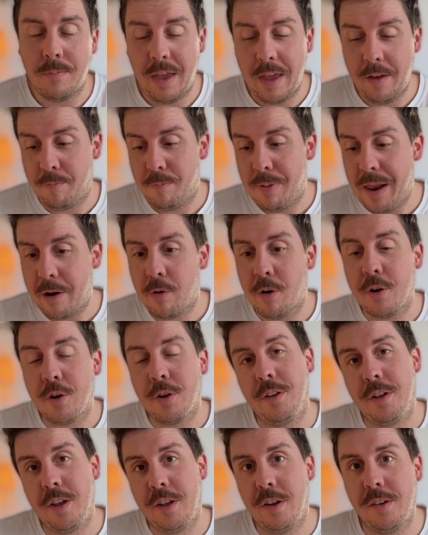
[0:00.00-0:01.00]
If BlackRock
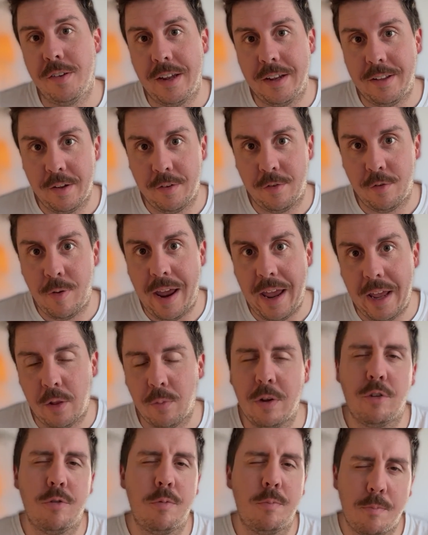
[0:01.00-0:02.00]
continues at this rate,
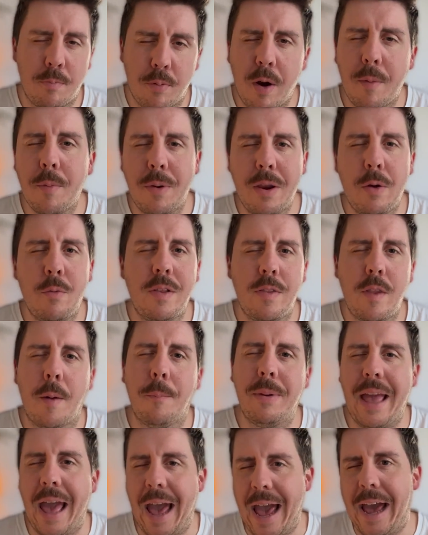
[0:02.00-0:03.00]
which probably will
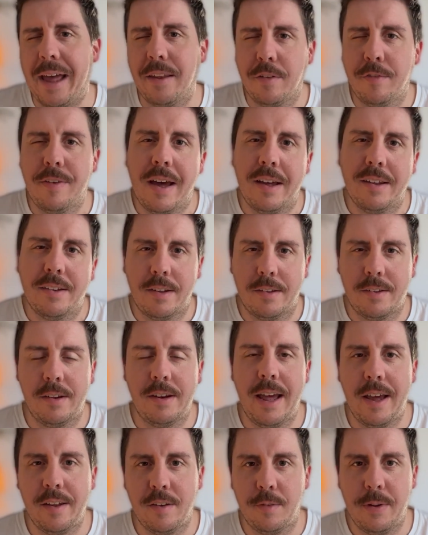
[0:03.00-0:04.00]
not be as fast as
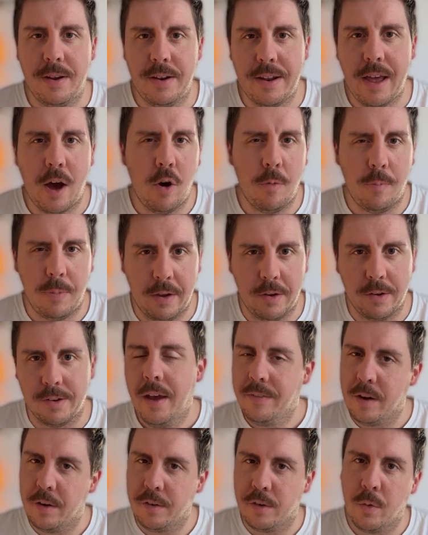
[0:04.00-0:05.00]
it has been now,
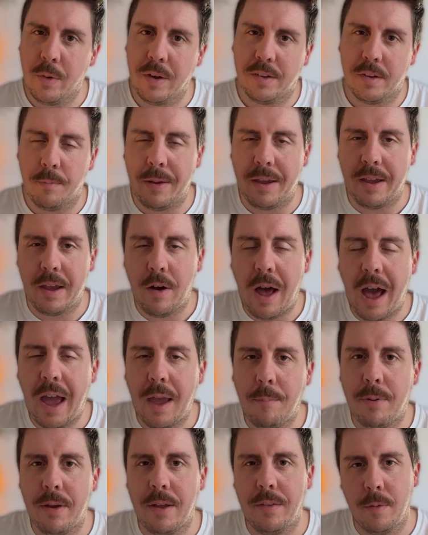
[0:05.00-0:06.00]
because there's always a big
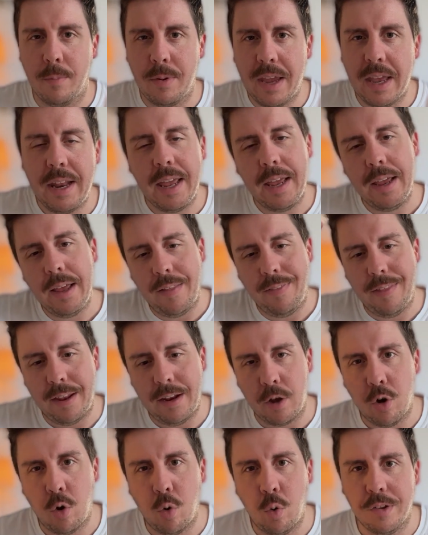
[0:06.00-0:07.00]
hype in the beginning and then
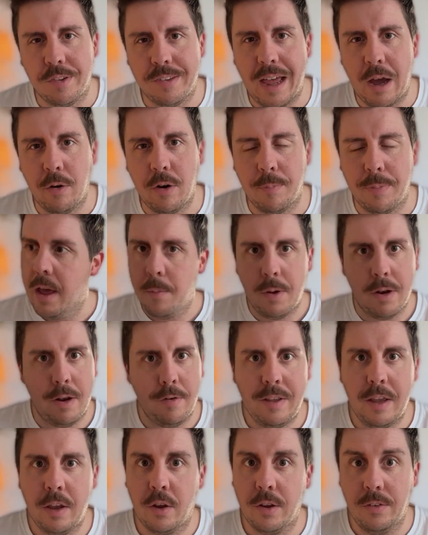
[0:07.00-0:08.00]
it cools down a bit. But
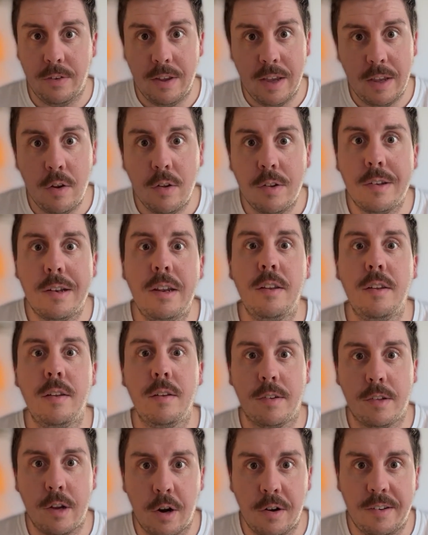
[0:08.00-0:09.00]
if they continuously
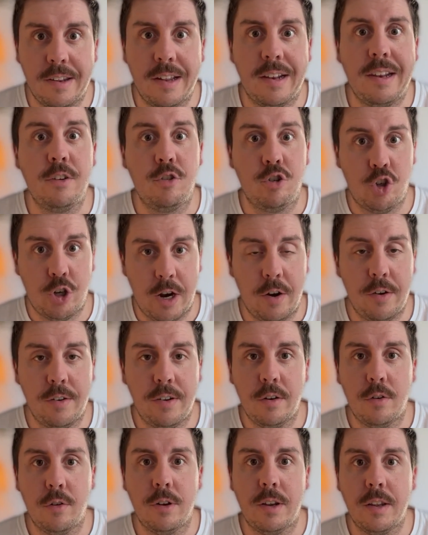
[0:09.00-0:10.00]
start selling shares
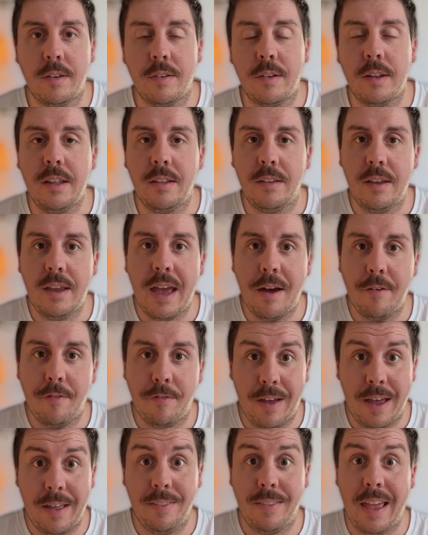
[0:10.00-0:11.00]
into this
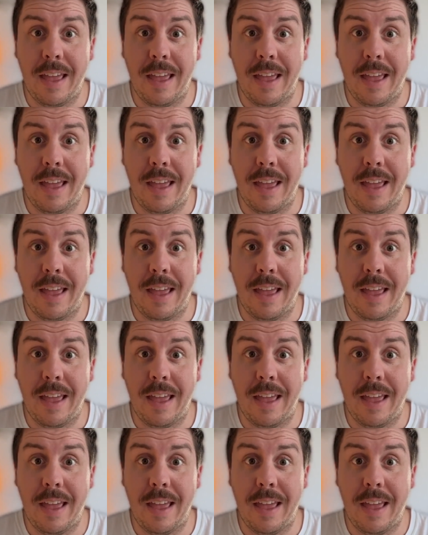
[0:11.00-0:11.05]
ETF and they